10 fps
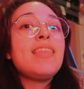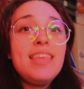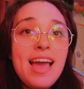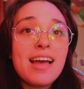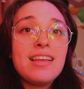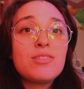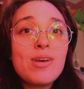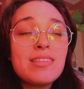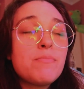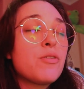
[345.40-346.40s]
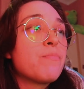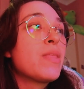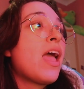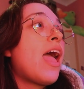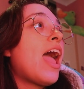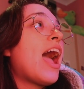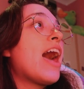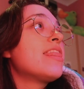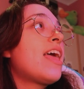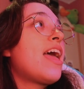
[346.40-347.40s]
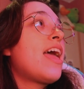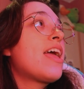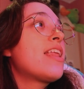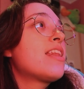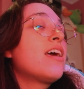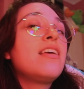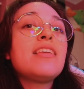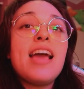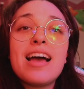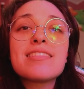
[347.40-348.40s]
yeah, it's quite simple. And then yeah,